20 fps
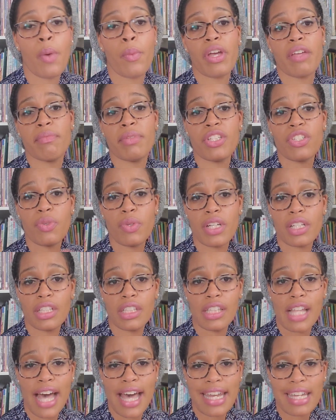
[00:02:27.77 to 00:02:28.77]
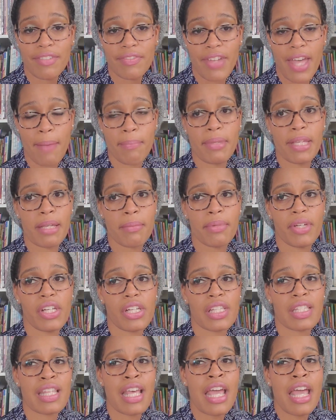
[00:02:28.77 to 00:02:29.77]
We've been doing a lot of epic
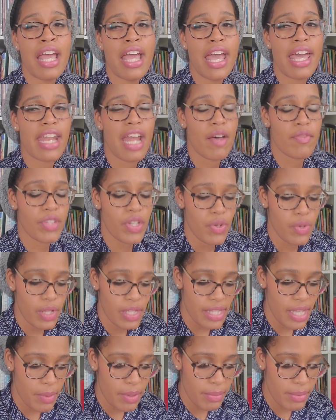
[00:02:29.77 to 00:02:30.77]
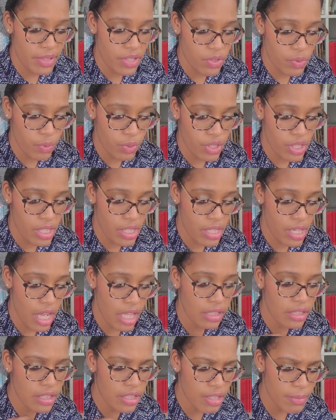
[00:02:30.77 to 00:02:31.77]
books, and I've noticed that we've been doing
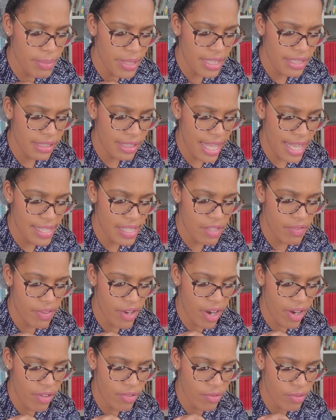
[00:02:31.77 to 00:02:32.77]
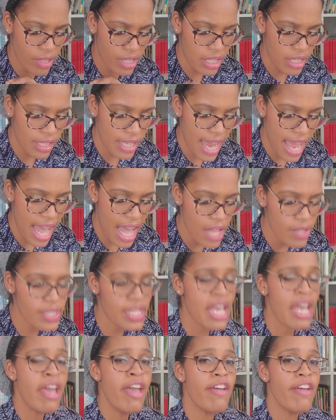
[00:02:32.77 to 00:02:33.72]
a little bit less of our read alouds.